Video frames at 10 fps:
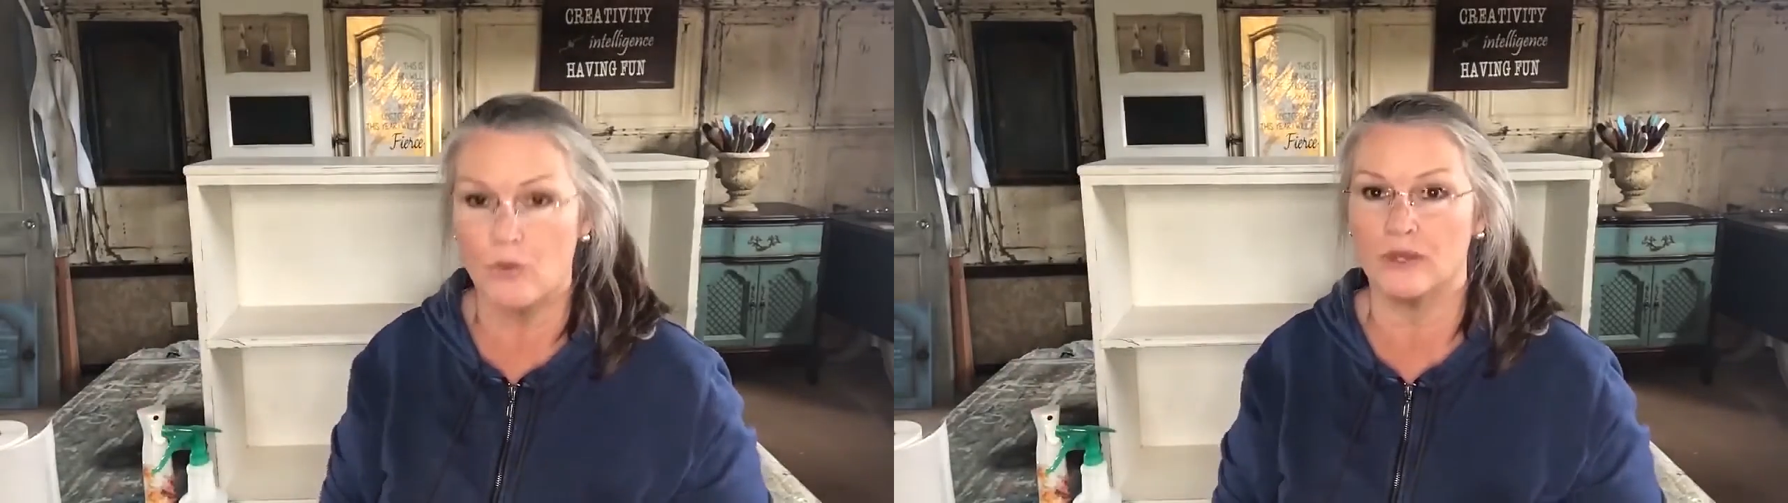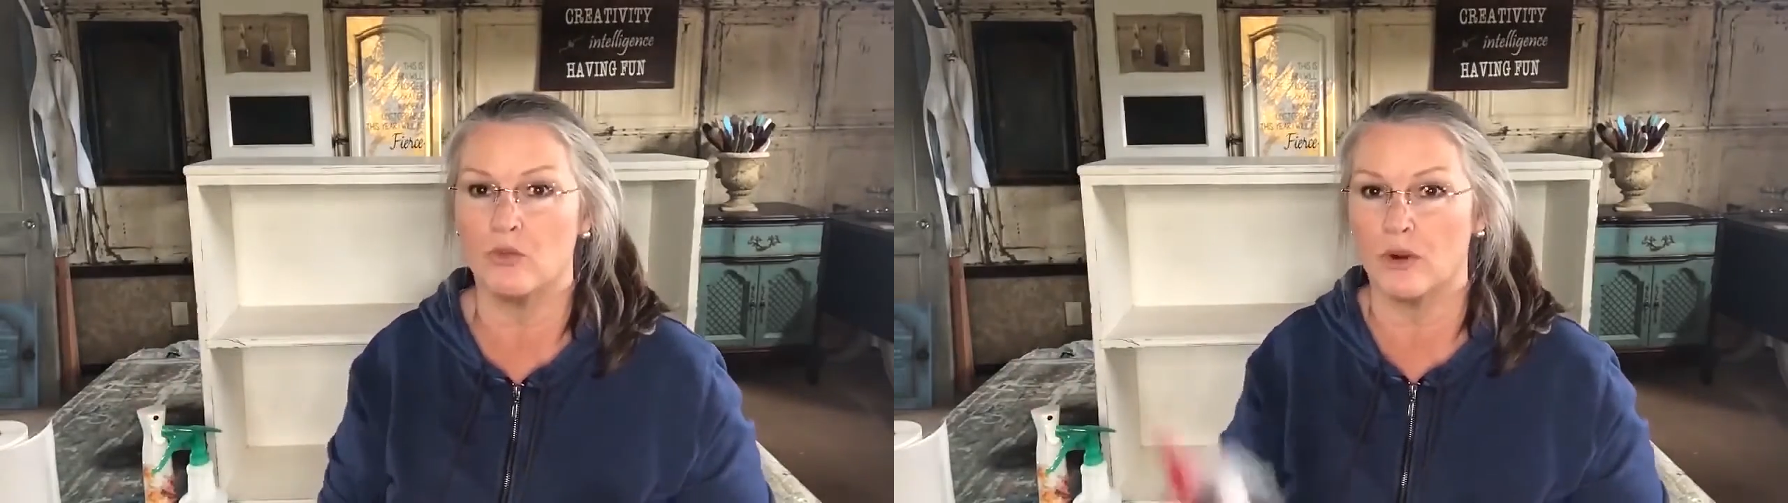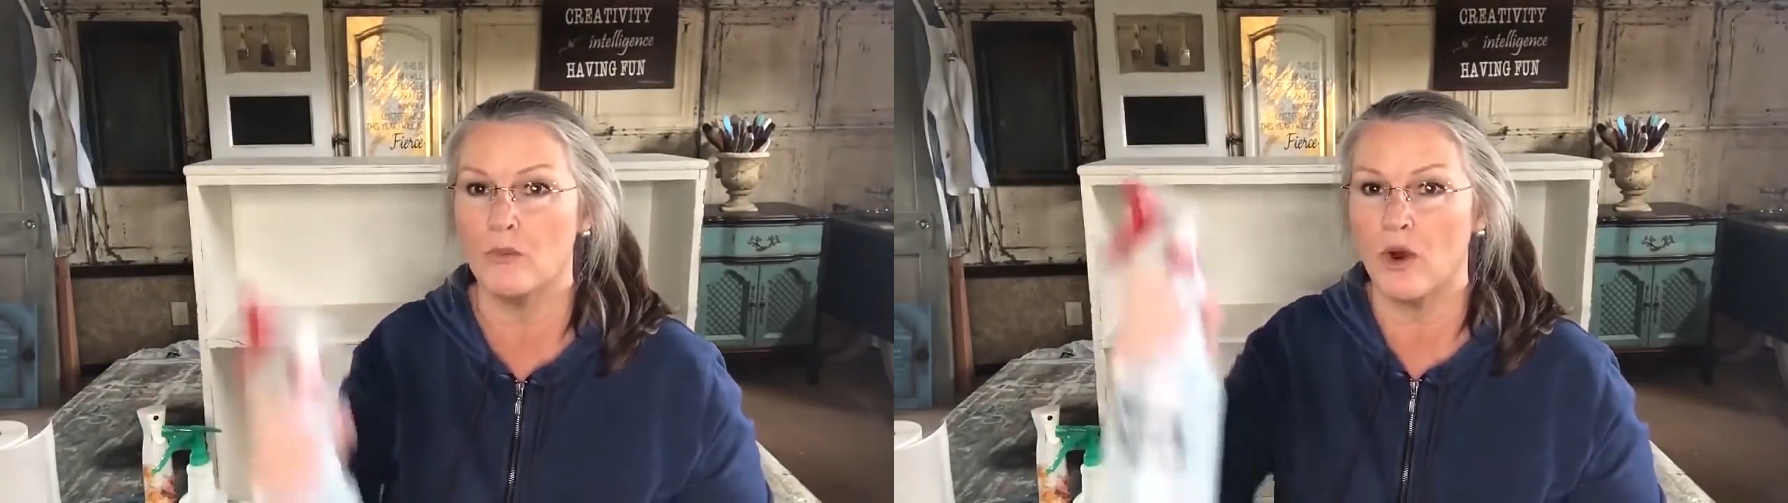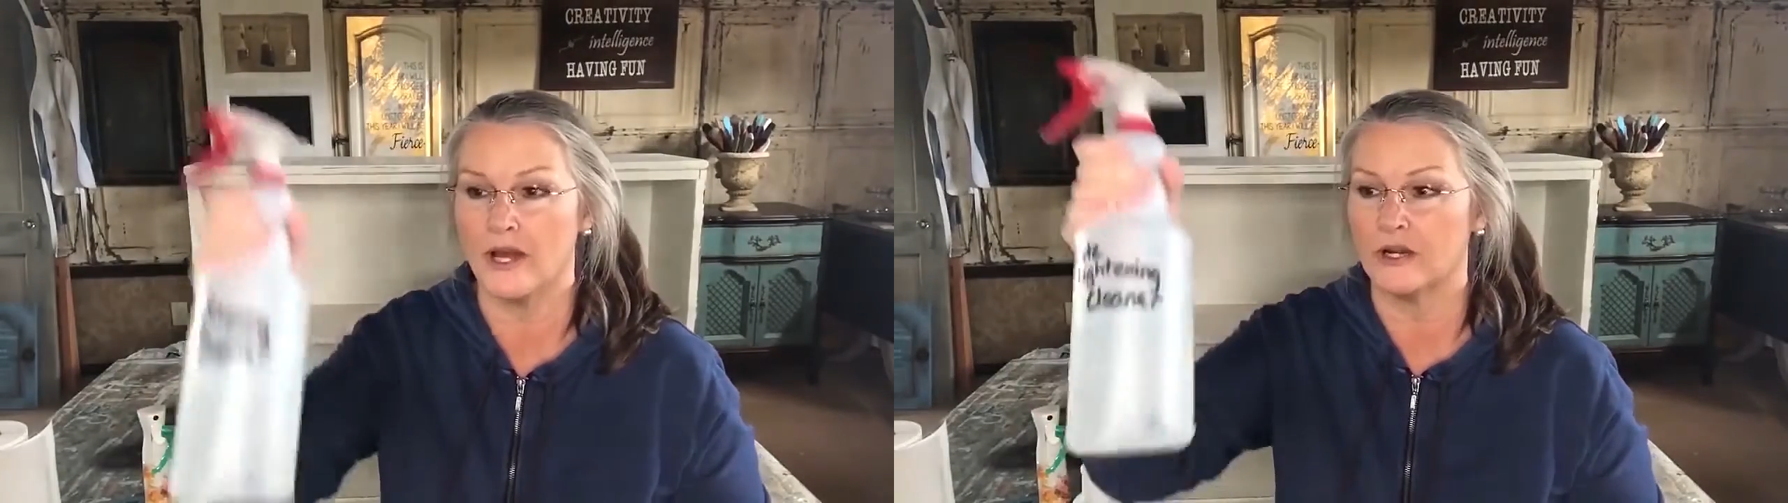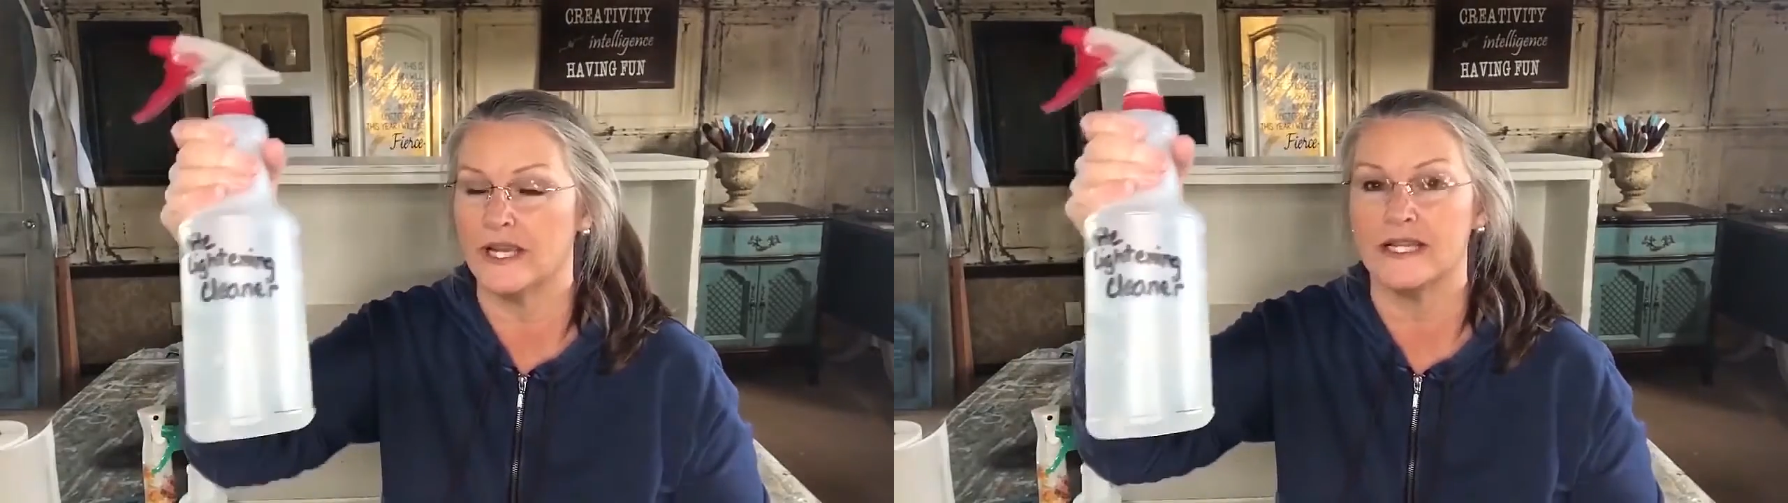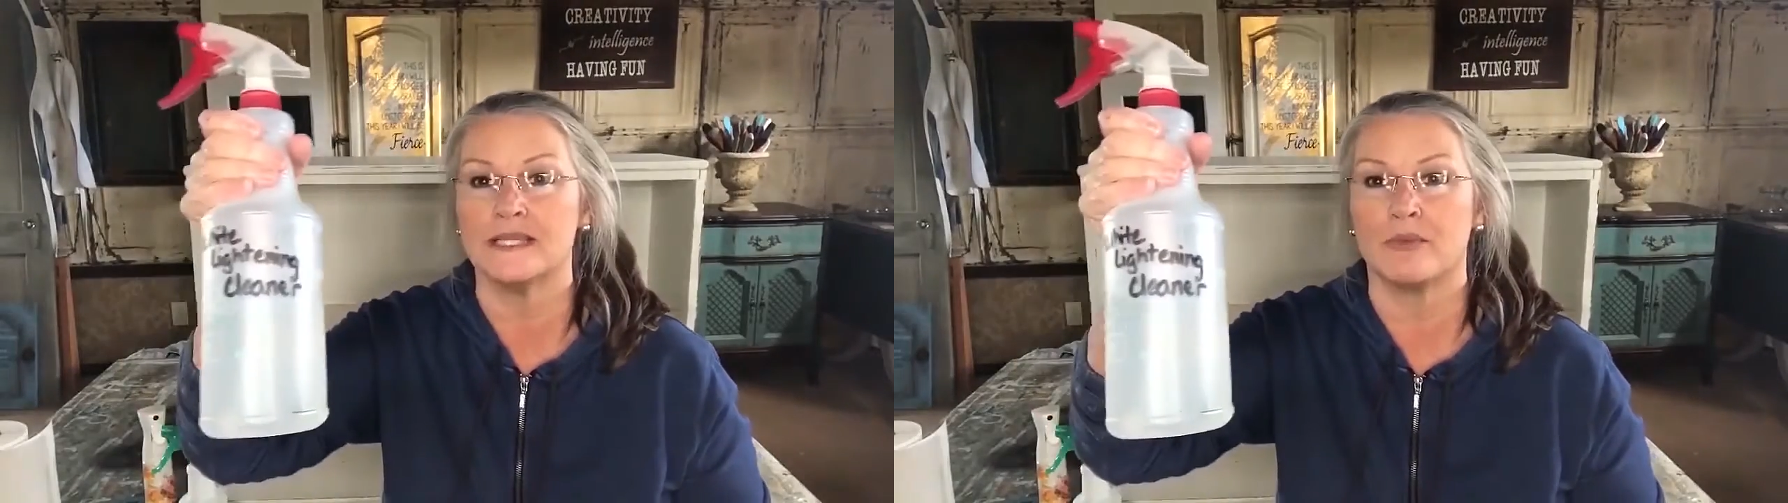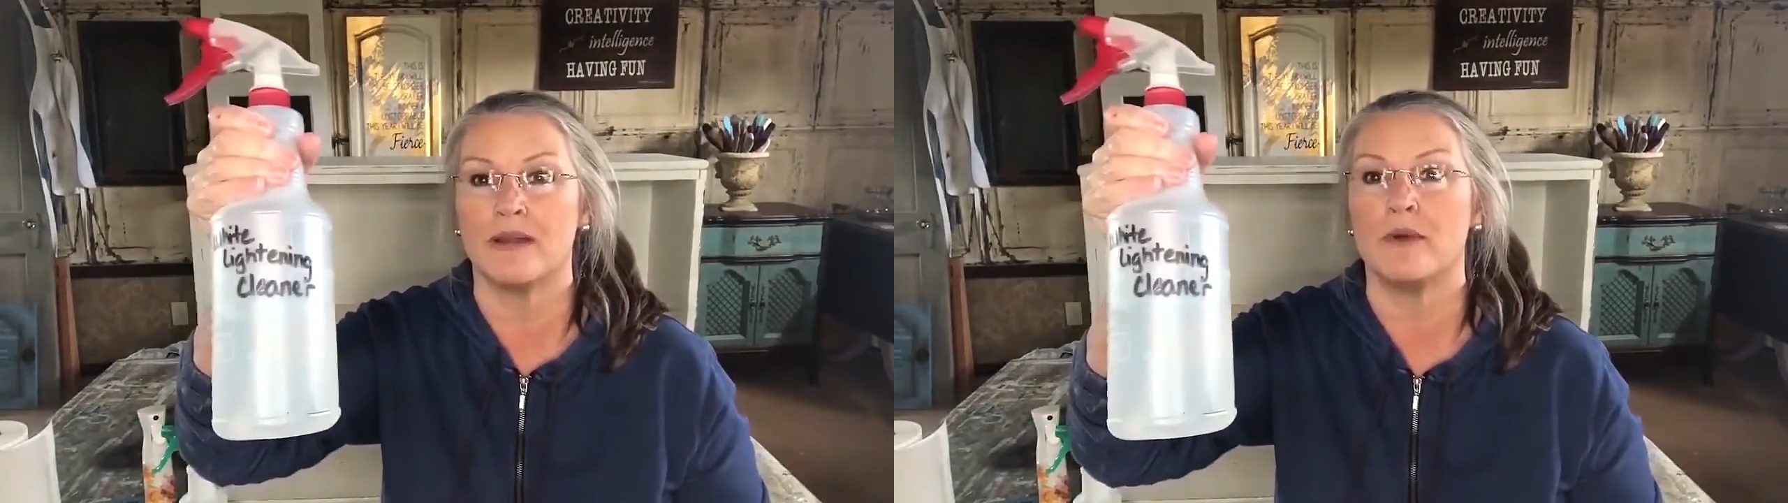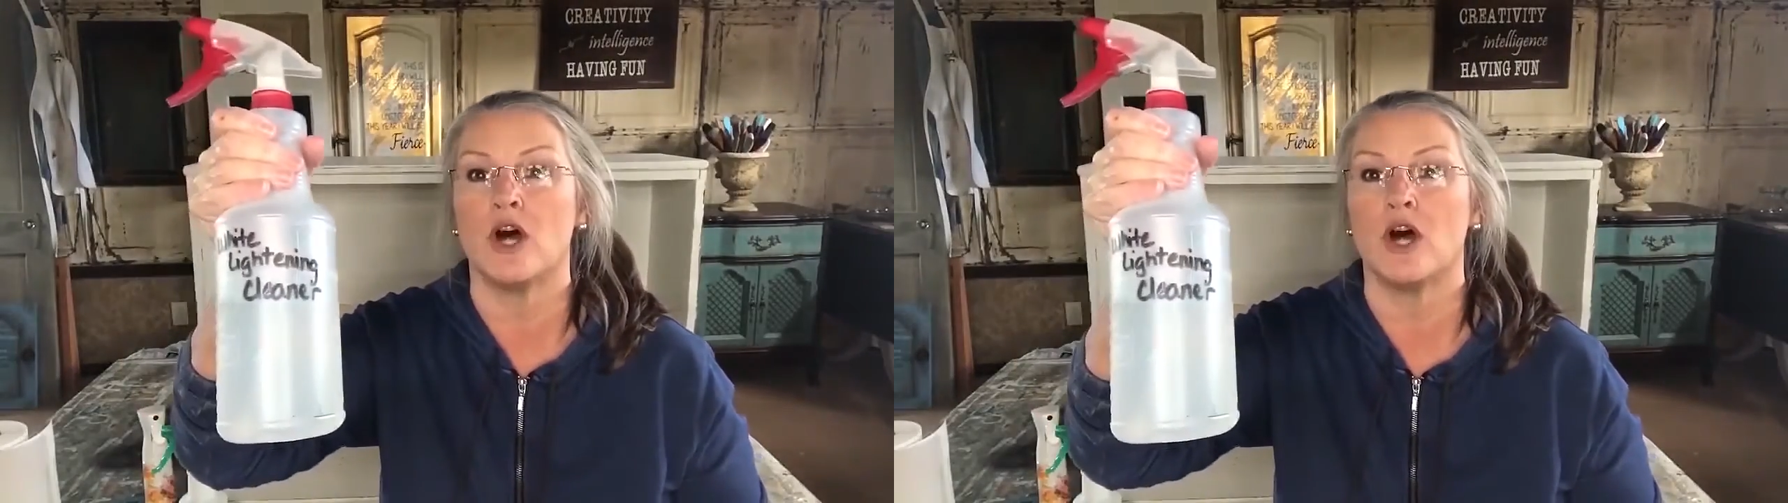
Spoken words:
with warm water in a spray